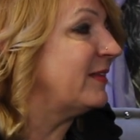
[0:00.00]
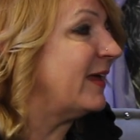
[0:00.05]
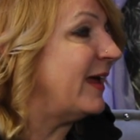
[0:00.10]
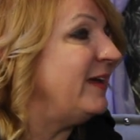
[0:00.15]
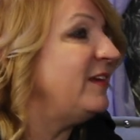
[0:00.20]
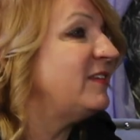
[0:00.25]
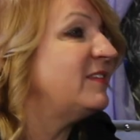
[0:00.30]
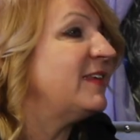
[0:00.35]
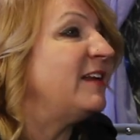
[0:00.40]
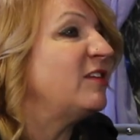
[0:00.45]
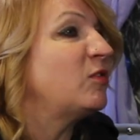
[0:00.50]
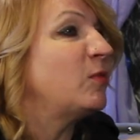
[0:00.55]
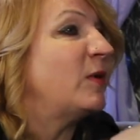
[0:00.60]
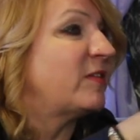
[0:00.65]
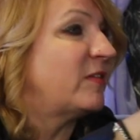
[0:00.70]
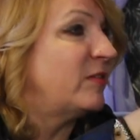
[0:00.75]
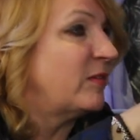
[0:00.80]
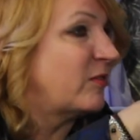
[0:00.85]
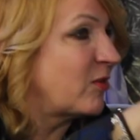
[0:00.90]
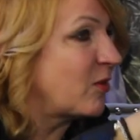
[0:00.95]
The A side is
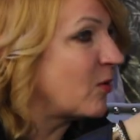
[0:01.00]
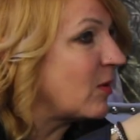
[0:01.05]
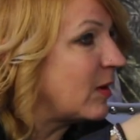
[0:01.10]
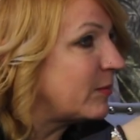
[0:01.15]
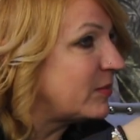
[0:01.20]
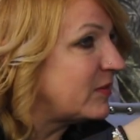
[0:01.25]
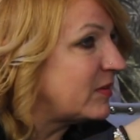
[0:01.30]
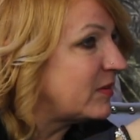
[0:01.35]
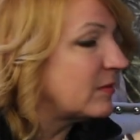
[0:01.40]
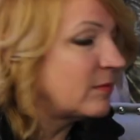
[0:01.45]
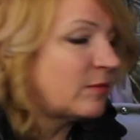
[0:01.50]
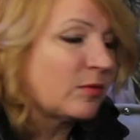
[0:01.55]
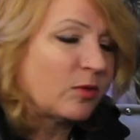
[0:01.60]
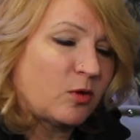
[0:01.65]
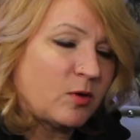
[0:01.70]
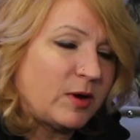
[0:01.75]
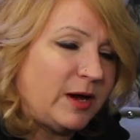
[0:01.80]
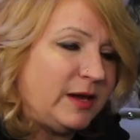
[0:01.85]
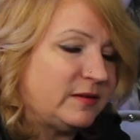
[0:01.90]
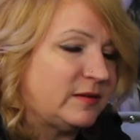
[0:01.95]
what's in the script.
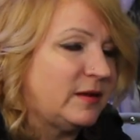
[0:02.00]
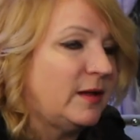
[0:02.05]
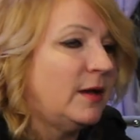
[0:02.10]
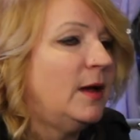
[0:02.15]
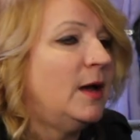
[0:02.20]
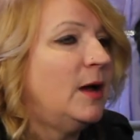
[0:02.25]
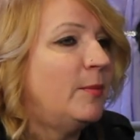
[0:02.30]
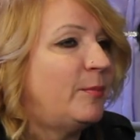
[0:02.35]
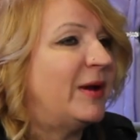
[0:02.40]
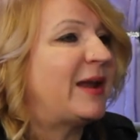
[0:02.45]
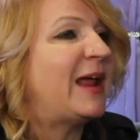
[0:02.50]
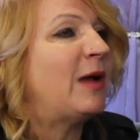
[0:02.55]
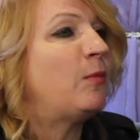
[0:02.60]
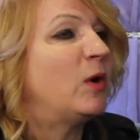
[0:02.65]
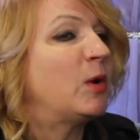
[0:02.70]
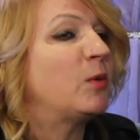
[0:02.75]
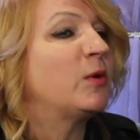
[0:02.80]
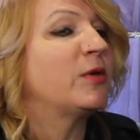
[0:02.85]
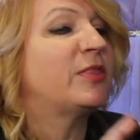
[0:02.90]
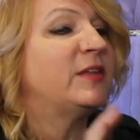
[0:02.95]
Yeah. Great. But I
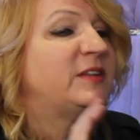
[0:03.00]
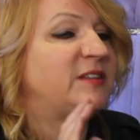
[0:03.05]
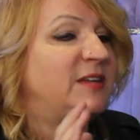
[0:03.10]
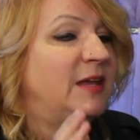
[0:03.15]
work with the